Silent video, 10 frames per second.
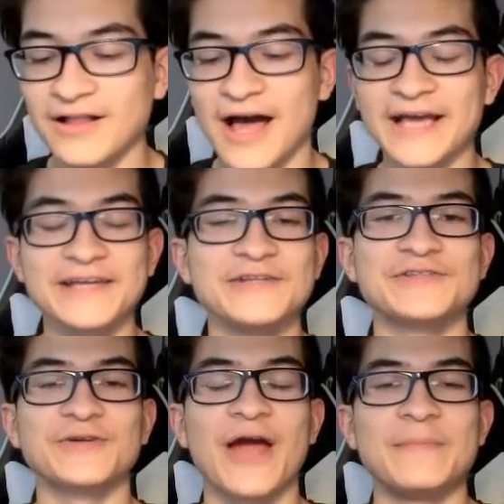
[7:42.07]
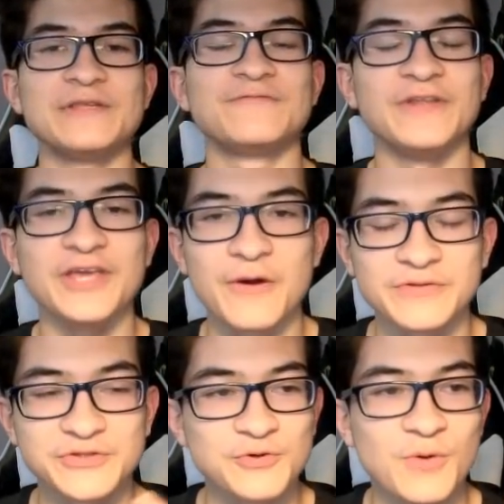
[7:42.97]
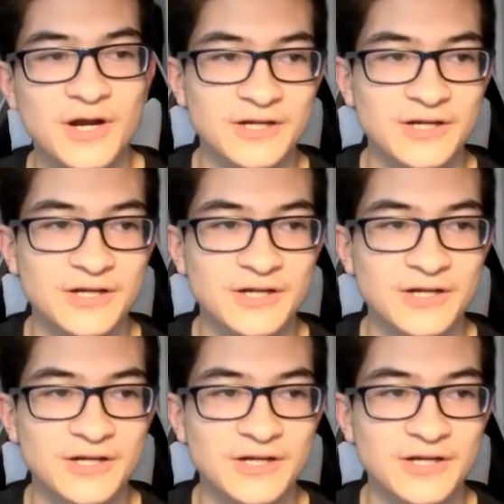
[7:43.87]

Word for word: Well, I can describe this video in two